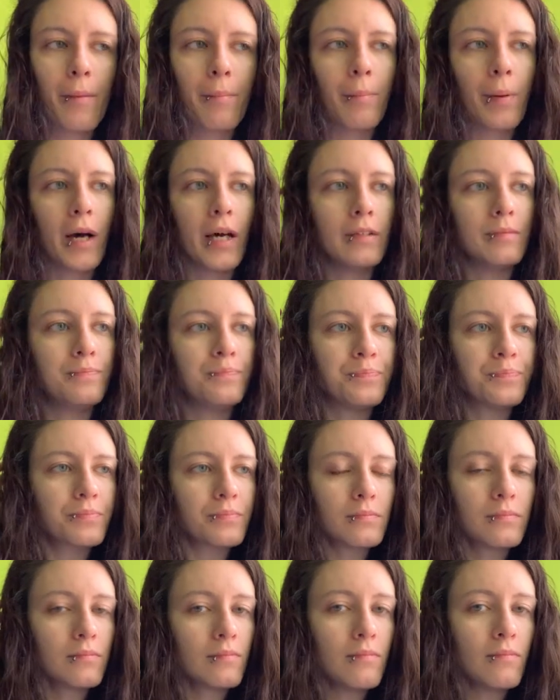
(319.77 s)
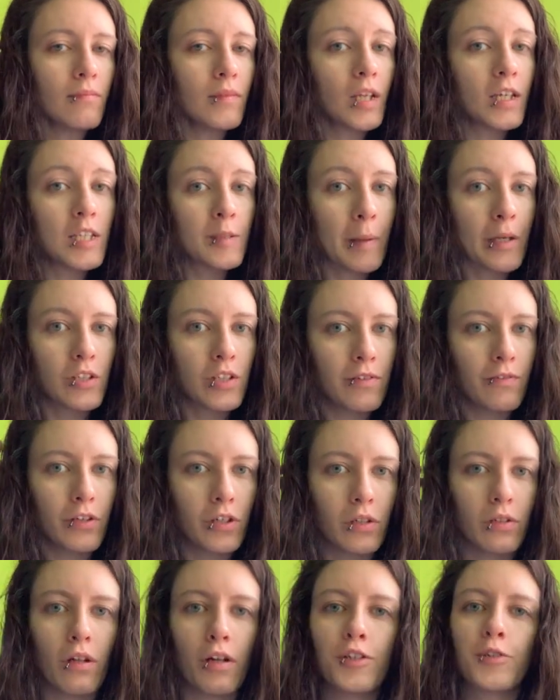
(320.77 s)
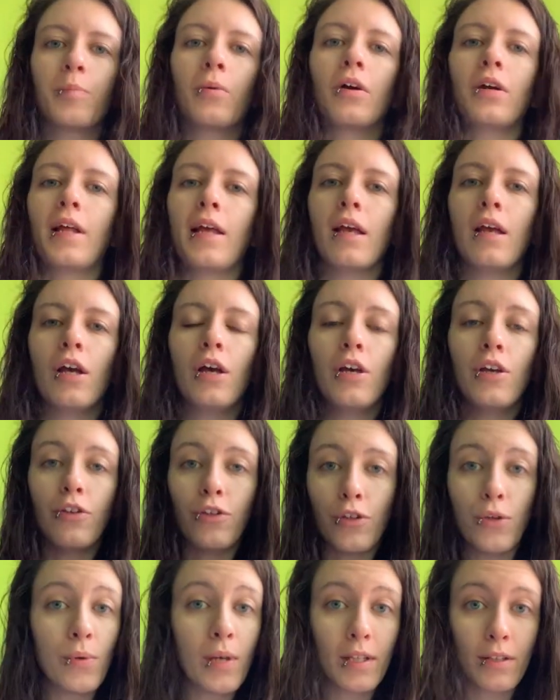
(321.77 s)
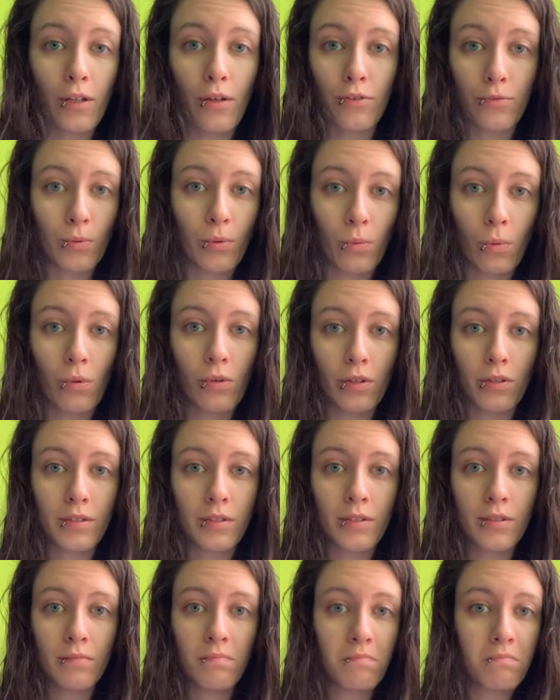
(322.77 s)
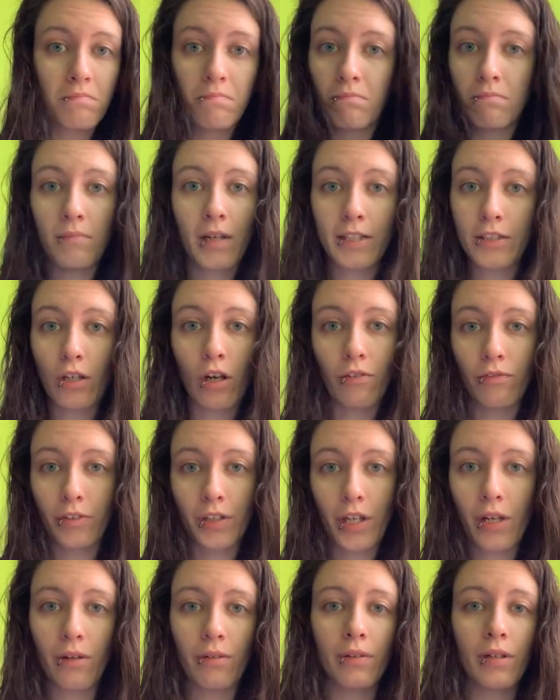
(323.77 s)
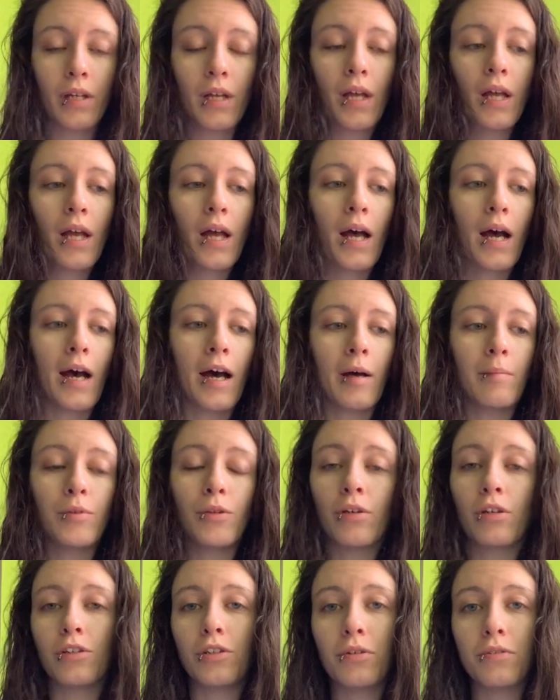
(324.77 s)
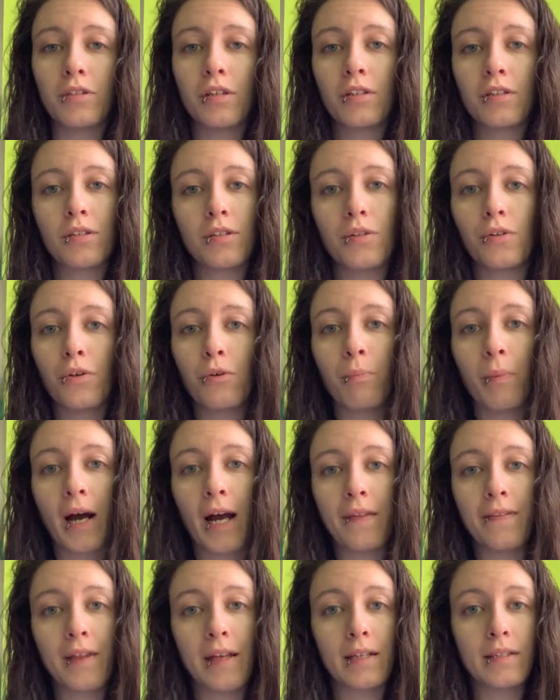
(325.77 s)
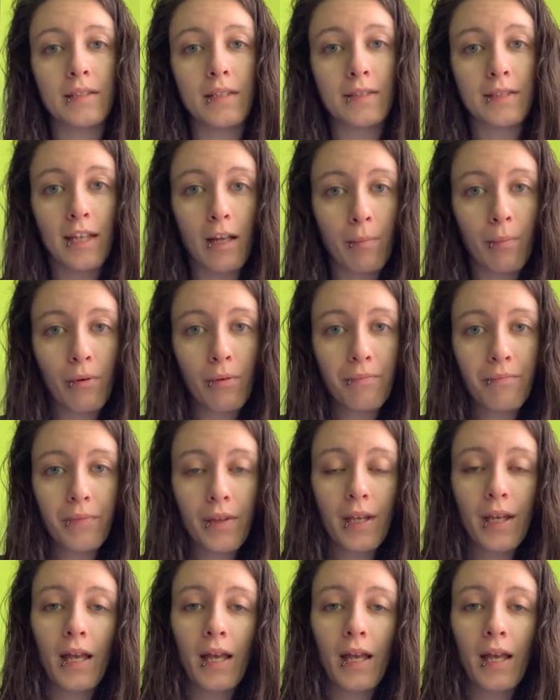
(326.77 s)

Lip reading: But especially for your launch party, you get those rewards. It's all for you. You can use it to buy things to sample.